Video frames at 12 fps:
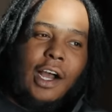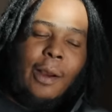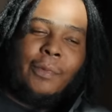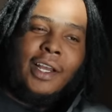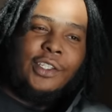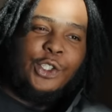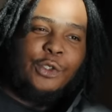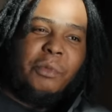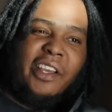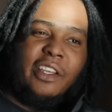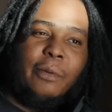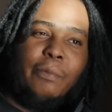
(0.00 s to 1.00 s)
I'm not just
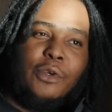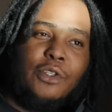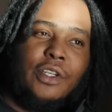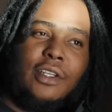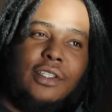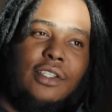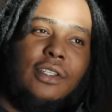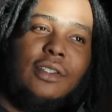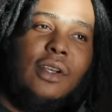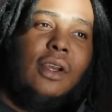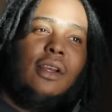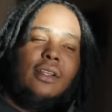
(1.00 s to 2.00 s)
making music
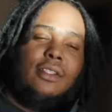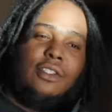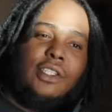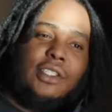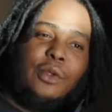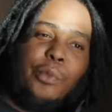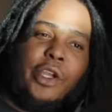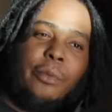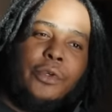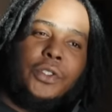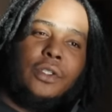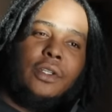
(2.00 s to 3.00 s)
just just to make
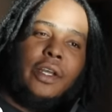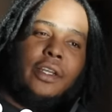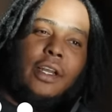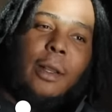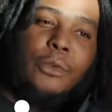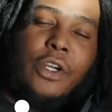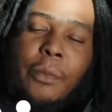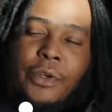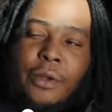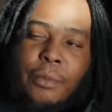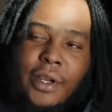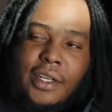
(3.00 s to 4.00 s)
music. Like, I'm trying to be
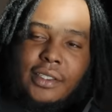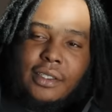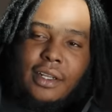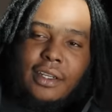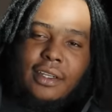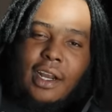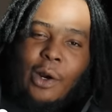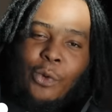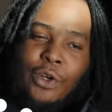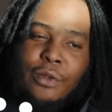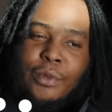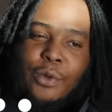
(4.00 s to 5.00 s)
the best. Like, mm. I
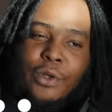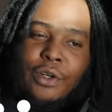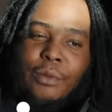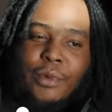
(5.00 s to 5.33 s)
want to be one of the